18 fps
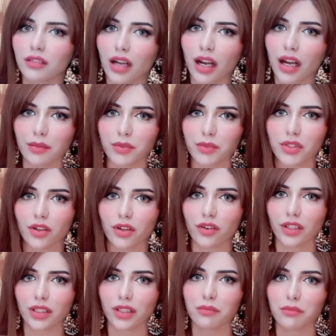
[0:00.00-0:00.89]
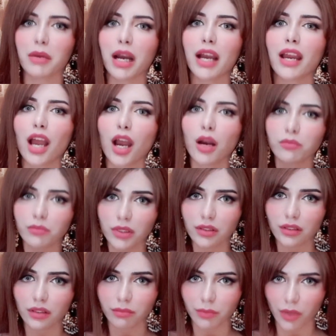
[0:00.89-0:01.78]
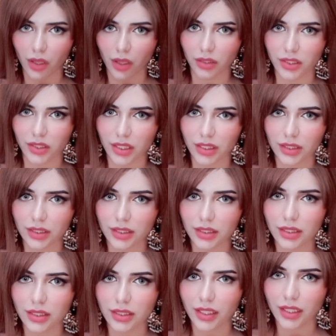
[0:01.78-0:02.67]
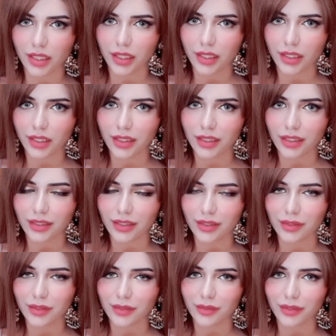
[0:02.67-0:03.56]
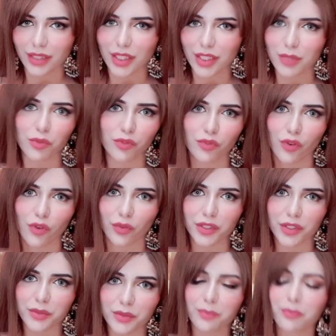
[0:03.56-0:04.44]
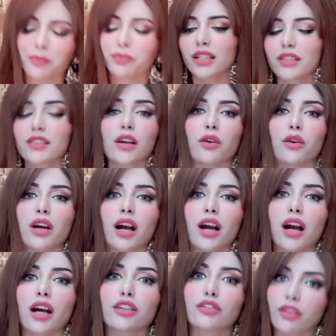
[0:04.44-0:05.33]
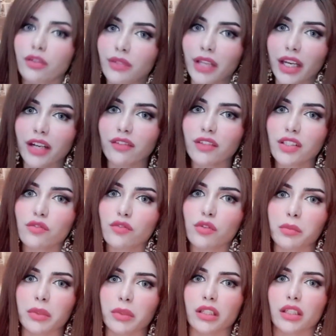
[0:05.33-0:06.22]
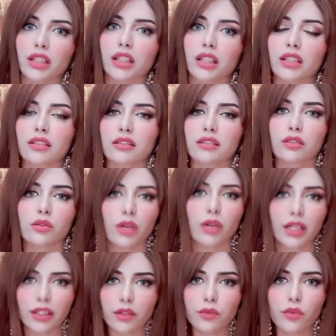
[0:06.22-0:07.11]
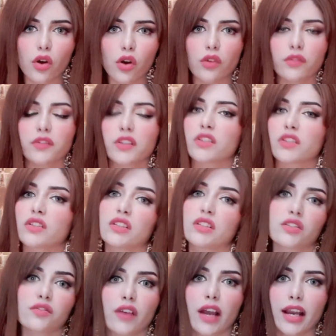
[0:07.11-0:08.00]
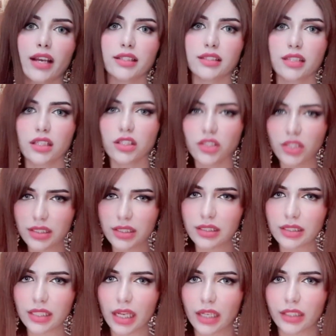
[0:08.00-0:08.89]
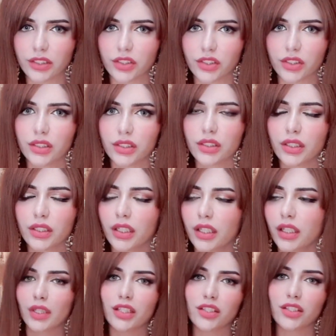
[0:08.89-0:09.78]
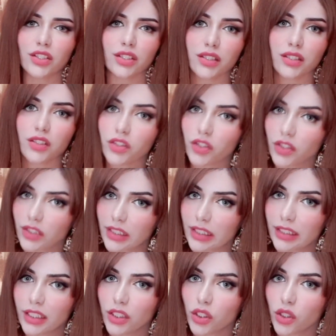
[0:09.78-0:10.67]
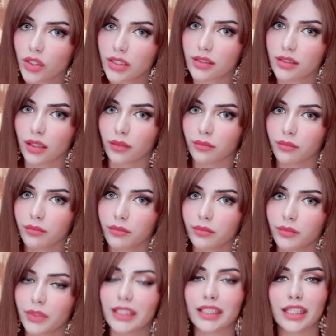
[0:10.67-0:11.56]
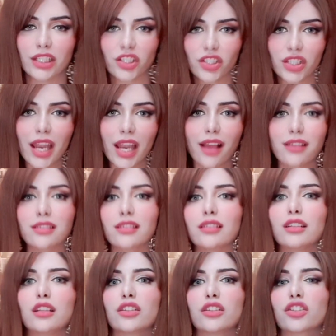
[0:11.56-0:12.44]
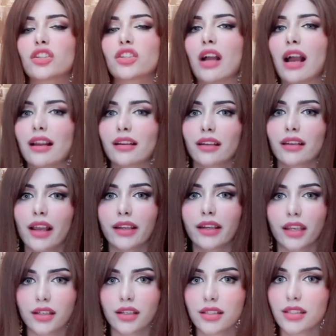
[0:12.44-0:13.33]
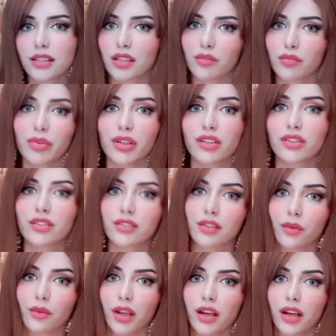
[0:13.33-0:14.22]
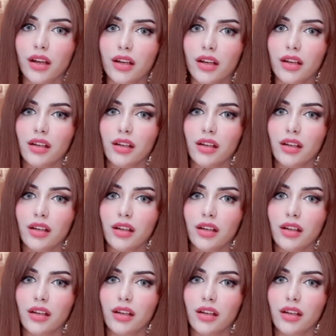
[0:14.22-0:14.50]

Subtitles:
I'm sorry. My humble apologies. Let's move forward. So, a grown Aries woman is quite evolved, she's wise, she's intelligent. She's certainly not dumb. Yes, she has a little childlike, innocent persona,